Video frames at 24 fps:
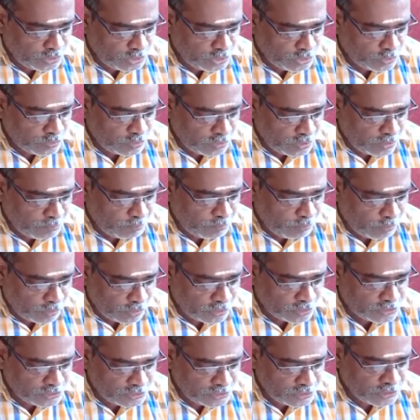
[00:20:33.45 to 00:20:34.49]
equal
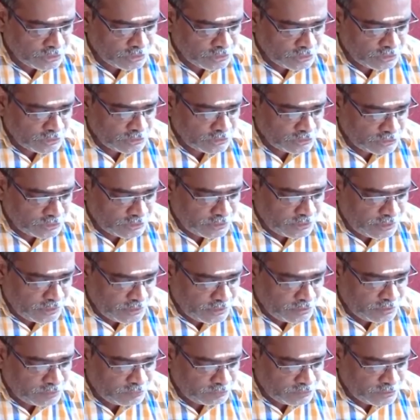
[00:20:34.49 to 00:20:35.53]
parts.
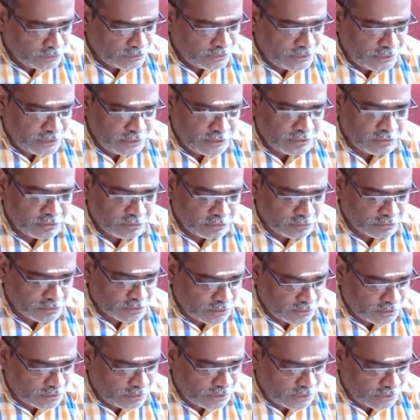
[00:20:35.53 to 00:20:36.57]
If the data
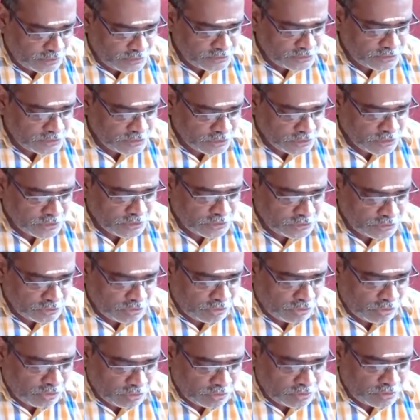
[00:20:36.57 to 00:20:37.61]
contains the
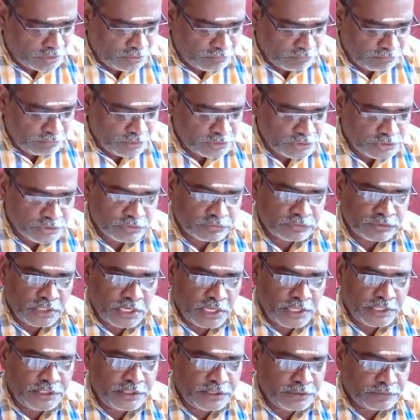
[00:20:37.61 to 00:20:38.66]
odd numbers of the
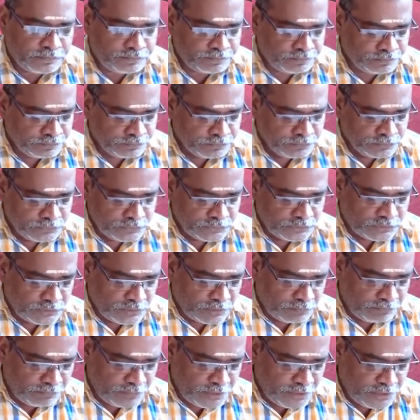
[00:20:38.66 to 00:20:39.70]
item,
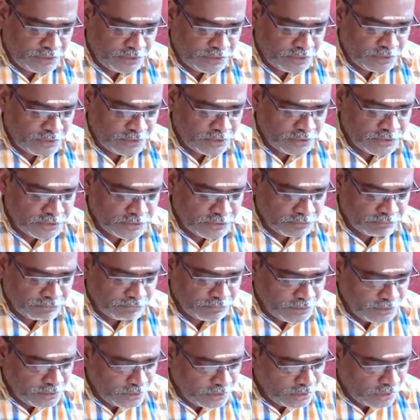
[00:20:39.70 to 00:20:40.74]
the median is the
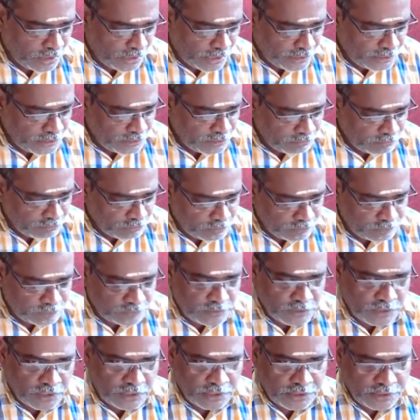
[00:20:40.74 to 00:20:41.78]
middle item
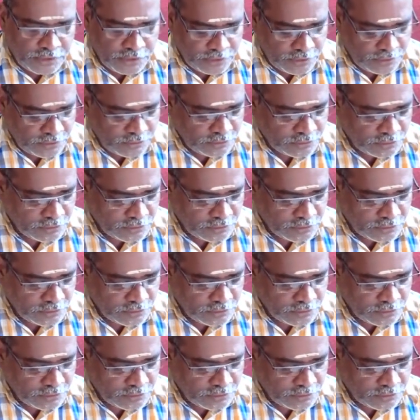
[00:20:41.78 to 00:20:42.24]
of the array.